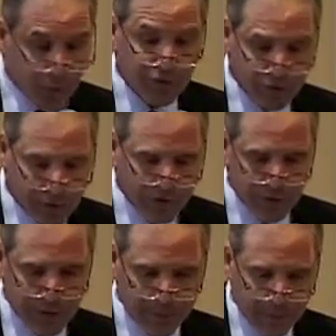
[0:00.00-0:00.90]
personal
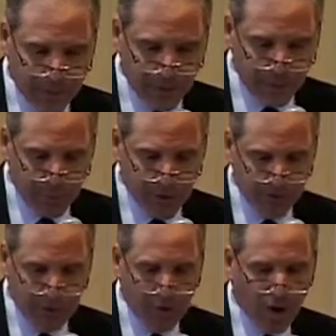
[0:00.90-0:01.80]
injury.
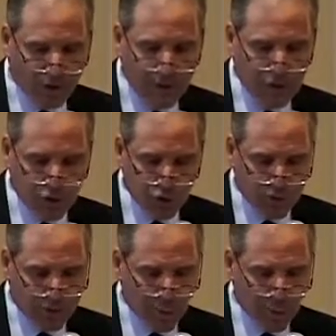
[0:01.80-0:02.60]
Because of the often unusual